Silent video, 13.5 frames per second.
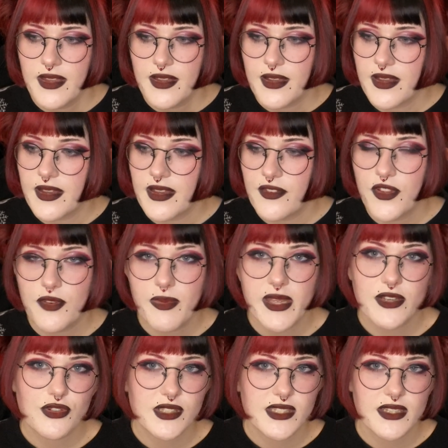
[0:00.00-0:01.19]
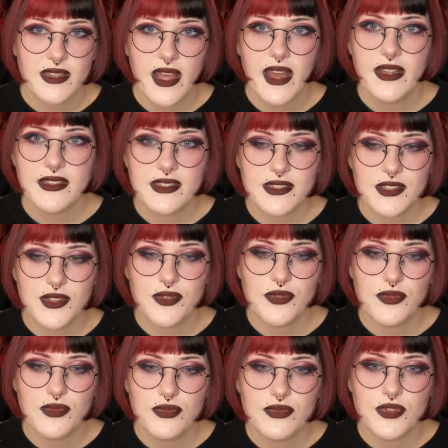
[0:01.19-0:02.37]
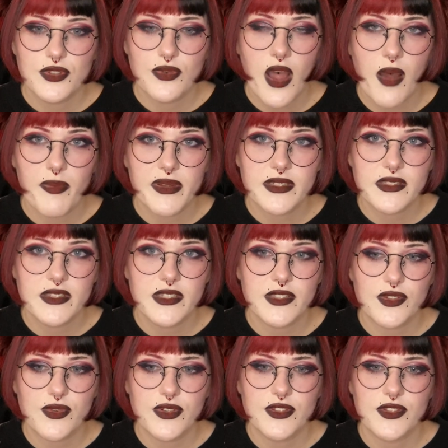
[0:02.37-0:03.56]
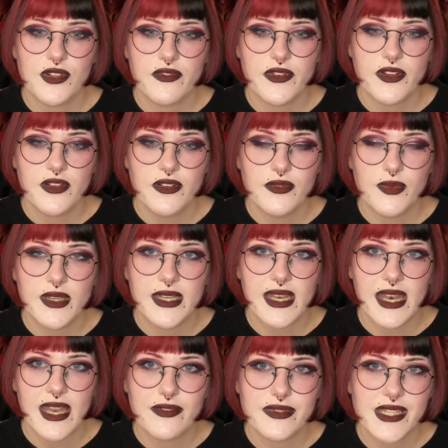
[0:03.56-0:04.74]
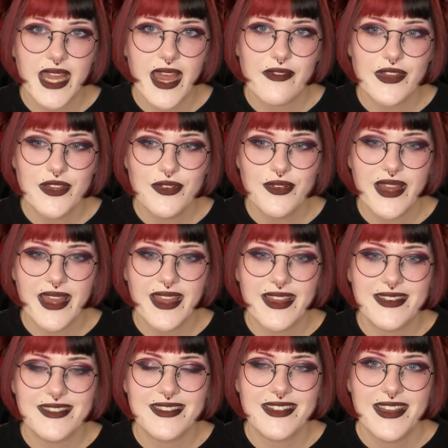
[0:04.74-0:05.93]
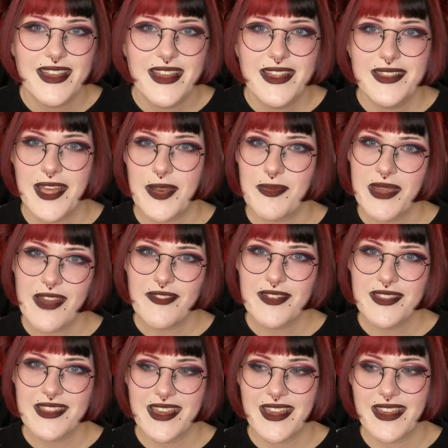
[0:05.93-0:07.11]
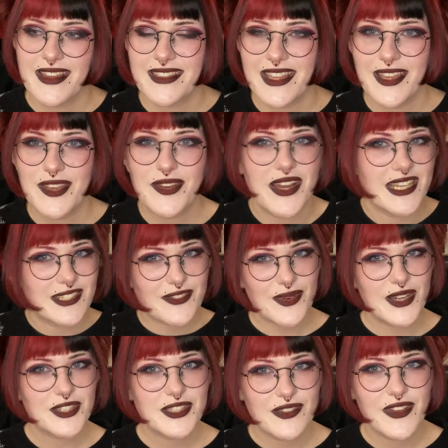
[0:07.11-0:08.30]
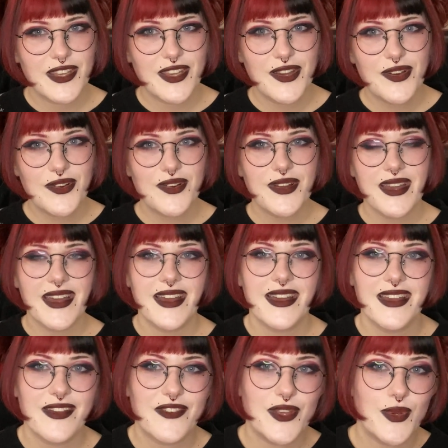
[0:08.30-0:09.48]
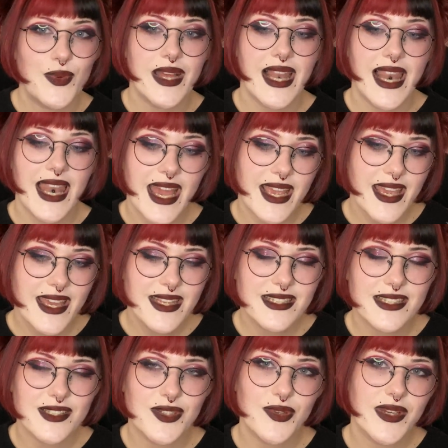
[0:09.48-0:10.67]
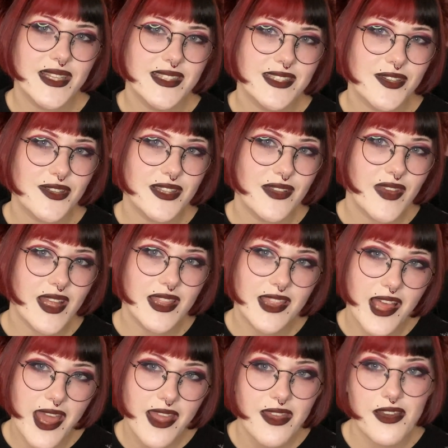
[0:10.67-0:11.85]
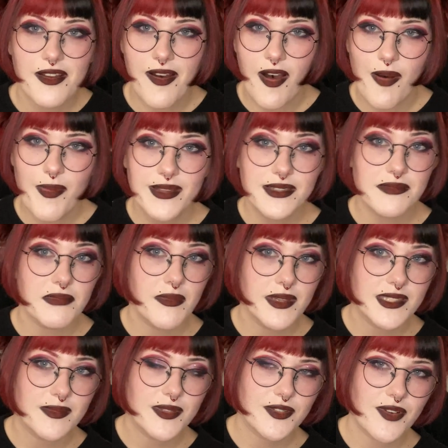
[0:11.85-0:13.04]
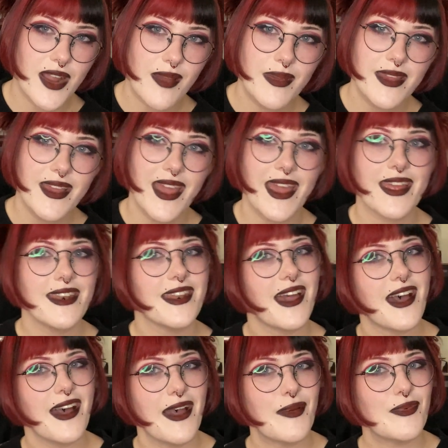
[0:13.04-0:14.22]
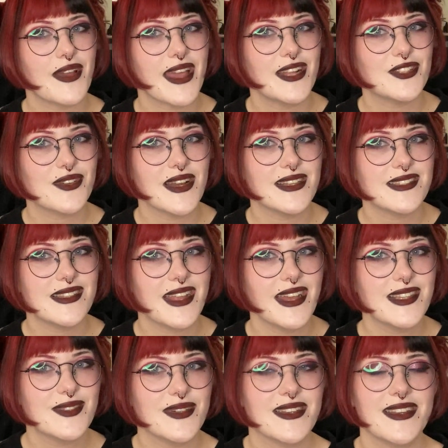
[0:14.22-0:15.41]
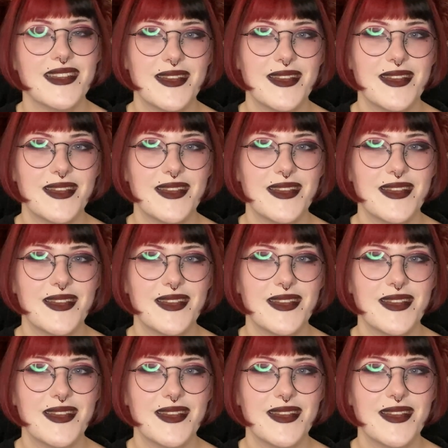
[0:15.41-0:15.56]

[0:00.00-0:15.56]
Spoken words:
if you'd be interested in that, do hop into the Discord server. We'd love to have you, and that'll be everything. Thank you guys for watching the video. If you like it, do consider leaving a like, a comment, maybe subscribing, and I will catch you guys in the next one.